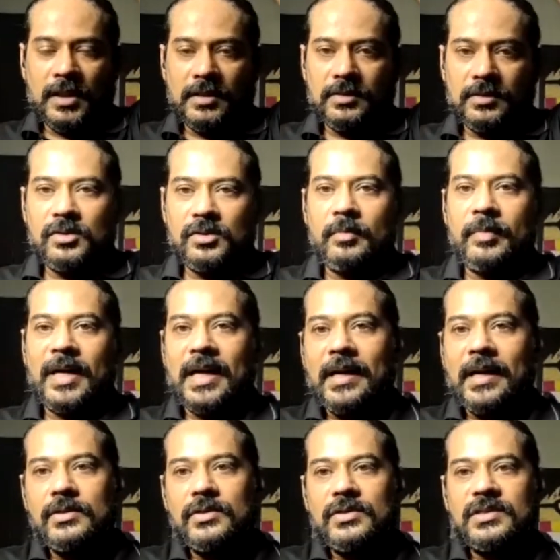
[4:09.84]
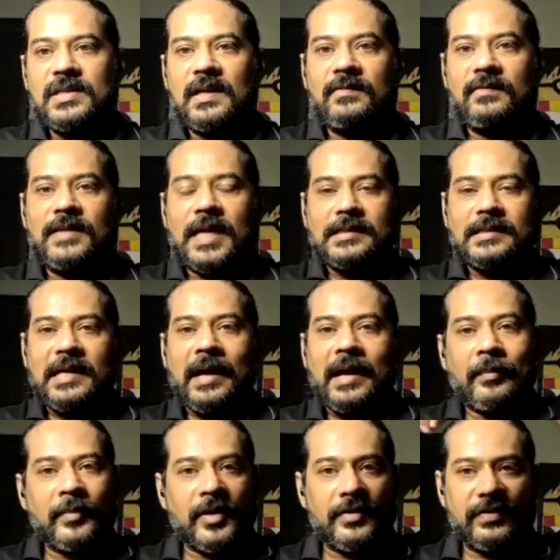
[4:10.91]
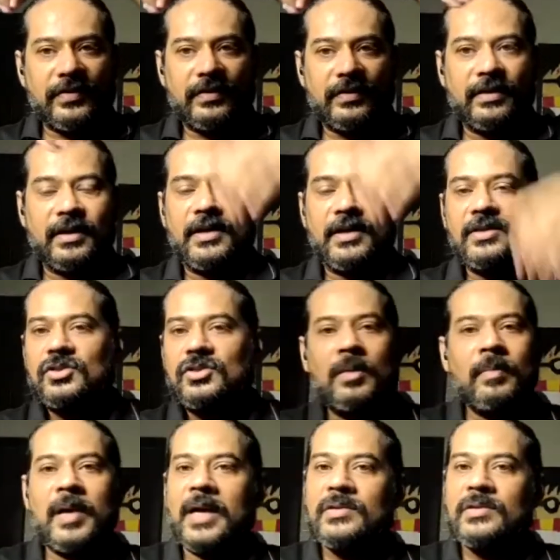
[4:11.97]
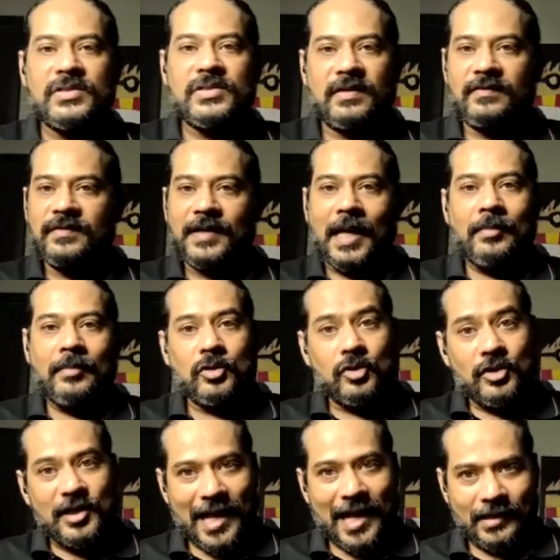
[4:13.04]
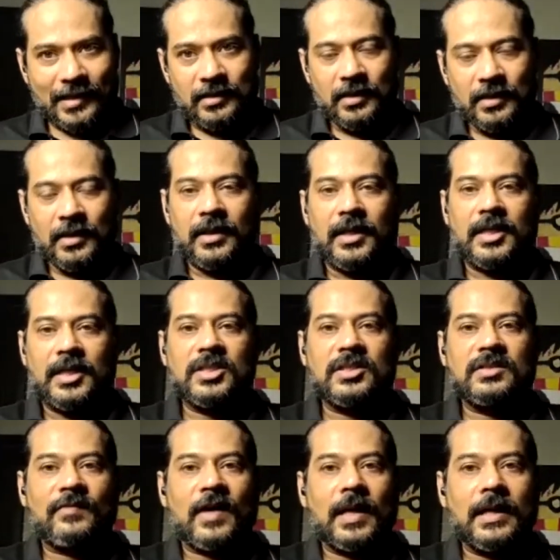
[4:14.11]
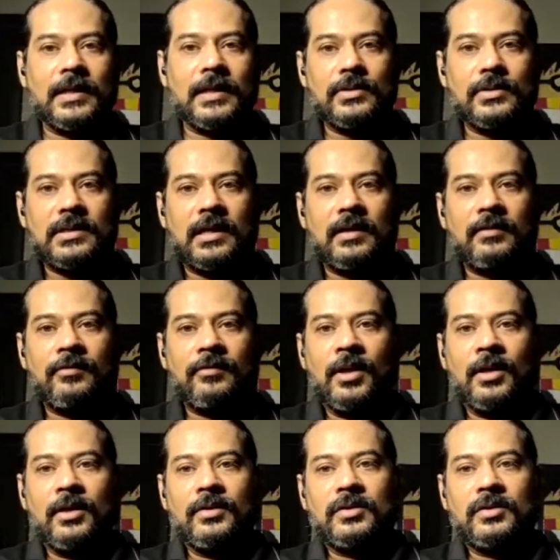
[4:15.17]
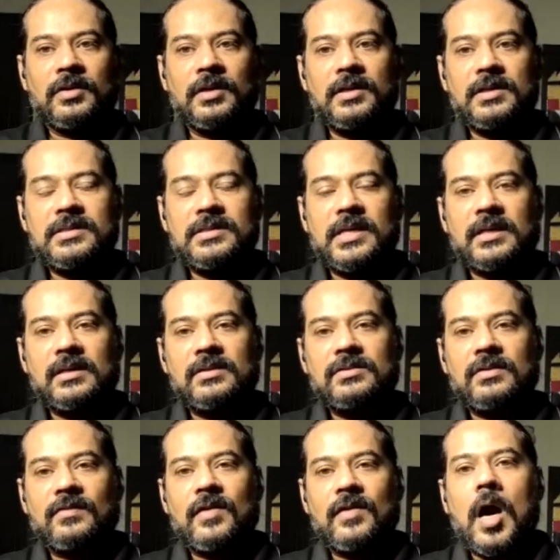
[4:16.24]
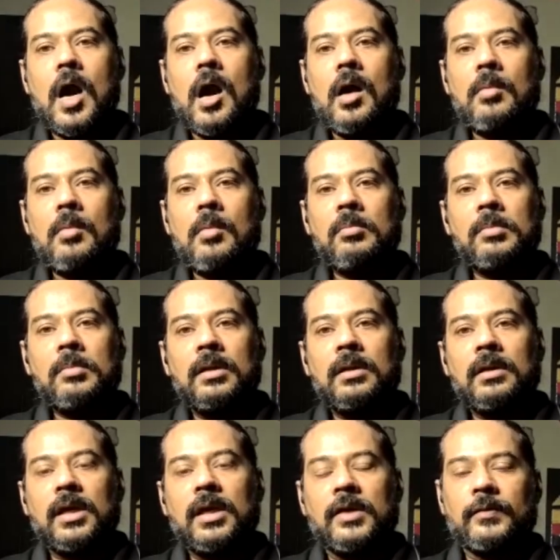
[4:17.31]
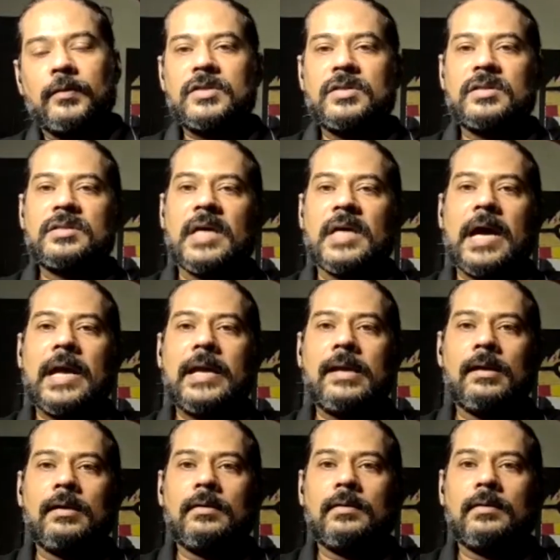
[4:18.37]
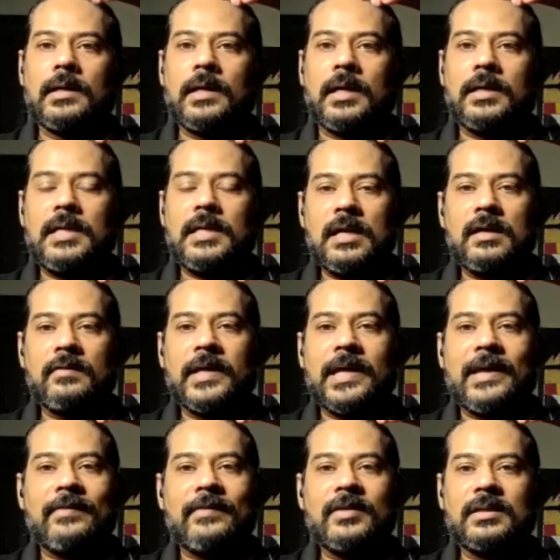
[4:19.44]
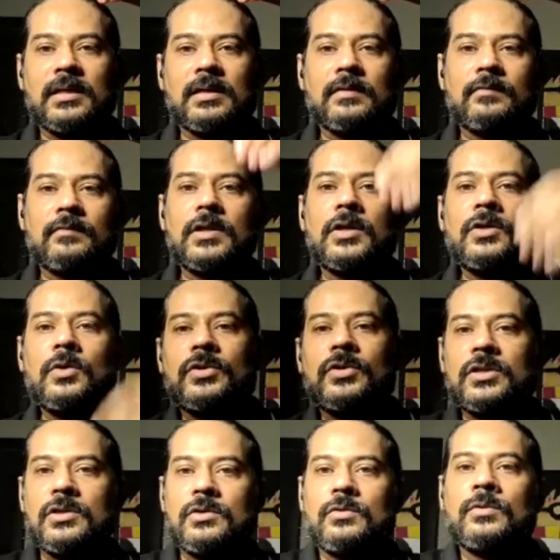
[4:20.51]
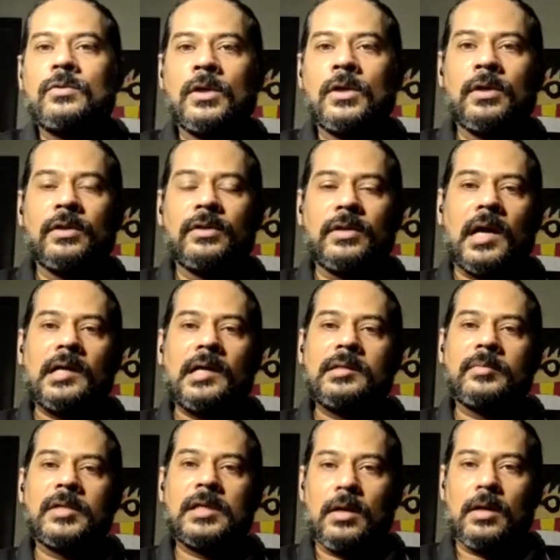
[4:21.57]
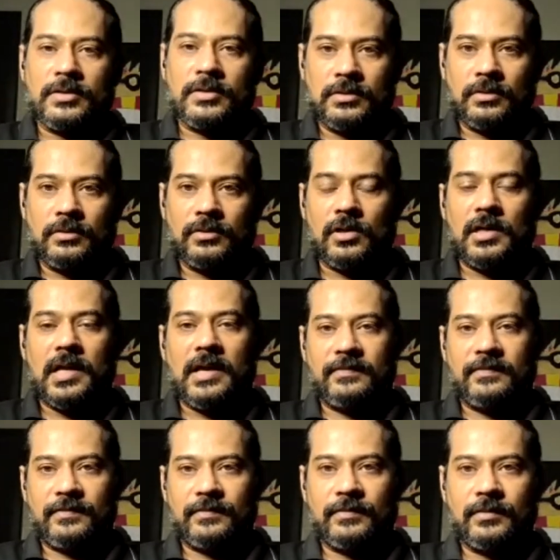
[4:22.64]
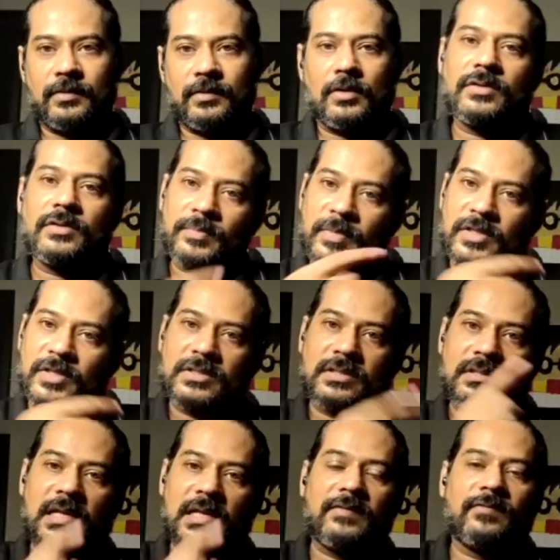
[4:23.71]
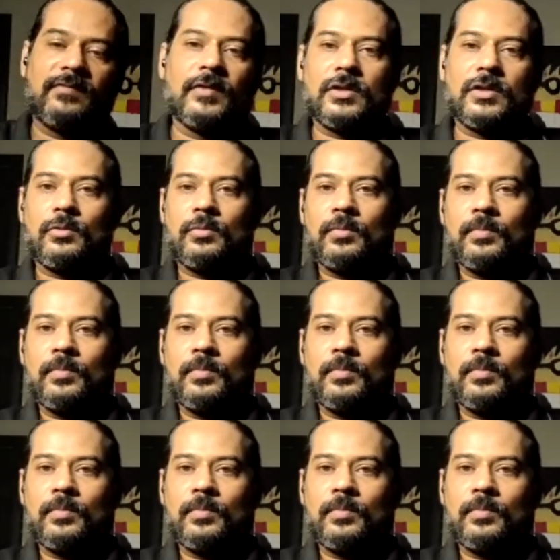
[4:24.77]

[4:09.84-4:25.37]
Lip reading: So you're buying yourself that calmness. It is not buying yourself time to react. It is buying yourself 30 seconds of calm in which this guy can take away everything without causing you the ultimate loss, your life or the person's life with you.